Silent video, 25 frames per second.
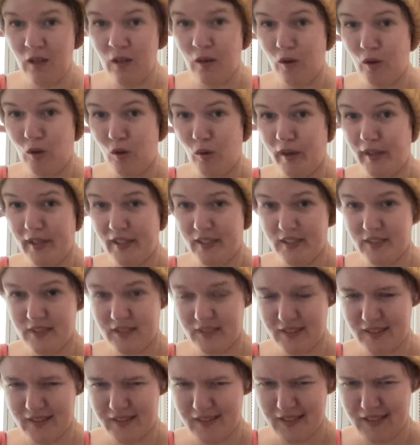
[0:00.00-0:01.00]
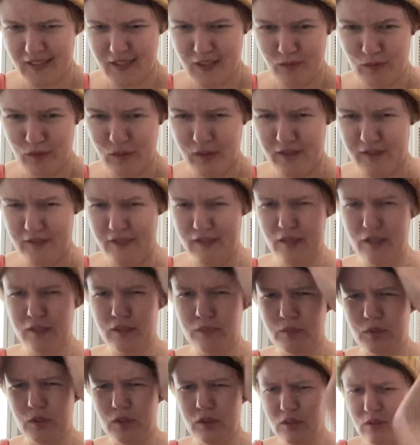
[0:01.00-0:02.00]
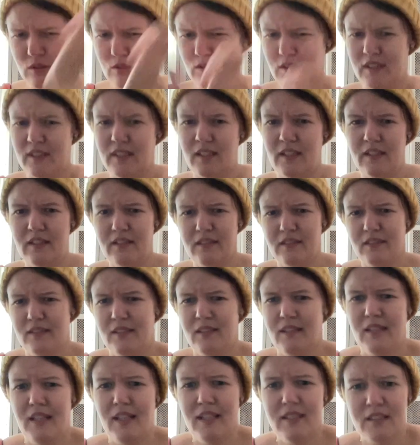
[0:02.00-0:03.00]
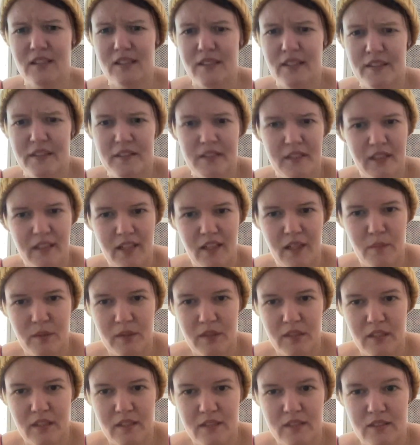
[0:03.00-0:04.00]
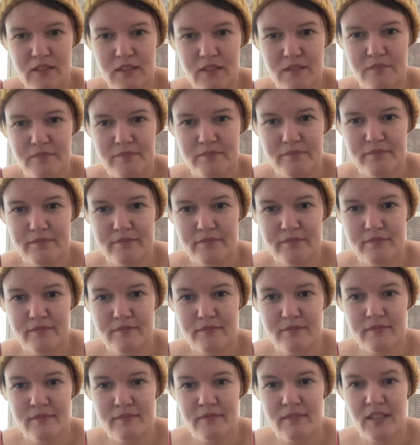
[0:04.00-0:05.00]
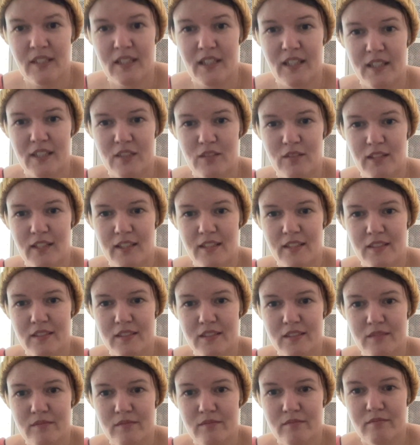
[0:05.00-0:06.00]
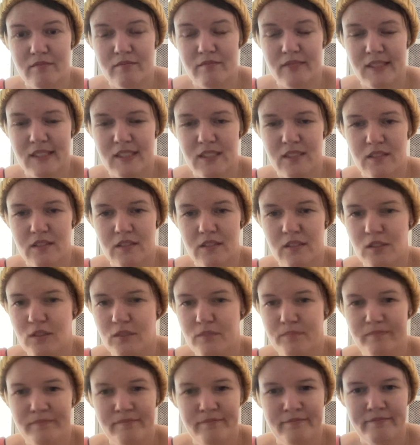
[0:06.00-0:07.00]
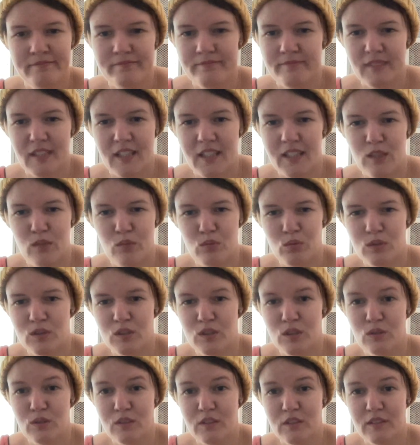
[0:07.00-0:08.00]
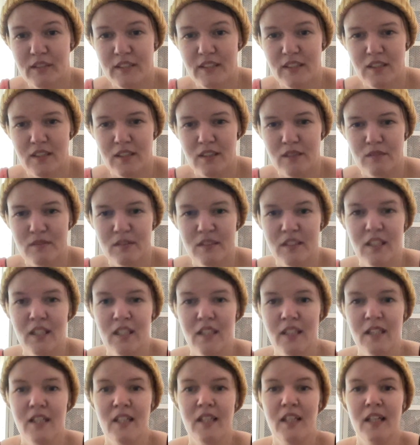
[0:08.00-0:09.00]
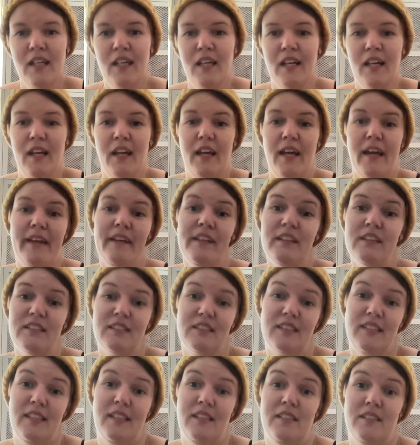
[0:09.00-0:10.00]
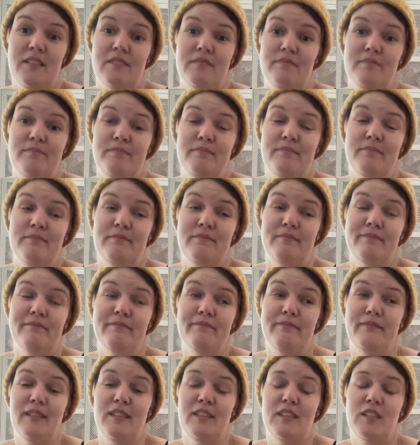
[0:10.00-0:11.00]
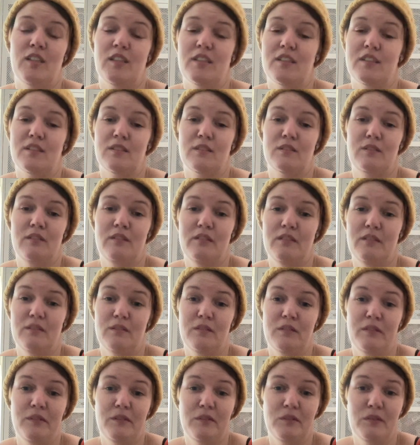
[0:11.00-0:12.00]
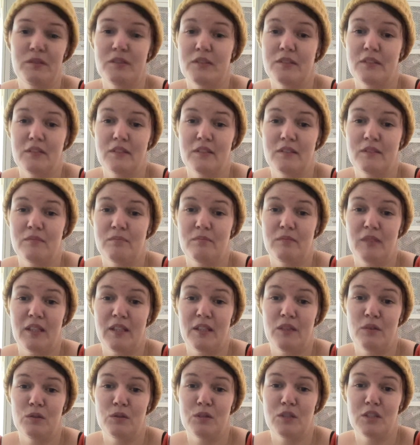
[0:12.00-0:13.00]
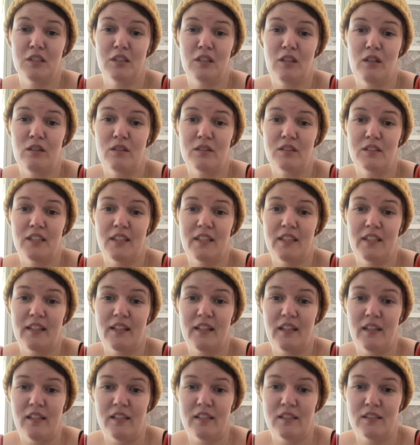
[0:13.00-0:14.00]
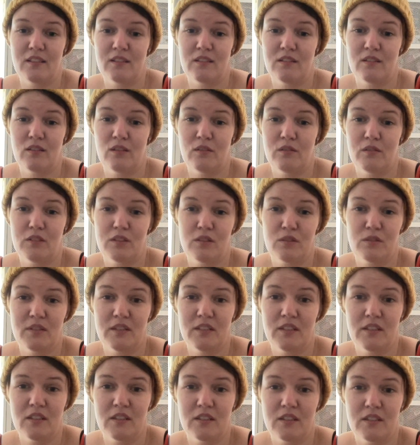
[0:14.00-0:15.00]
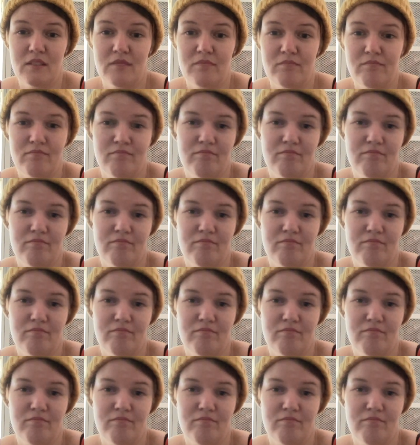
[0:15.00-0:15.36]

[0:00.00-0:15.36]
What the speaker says: Oh, and you're supposed to do an alternating cable cast on. I tried it. I thought, no, I don't want to do it right now. And instead, I just used my usual long tail cast on over 2 needles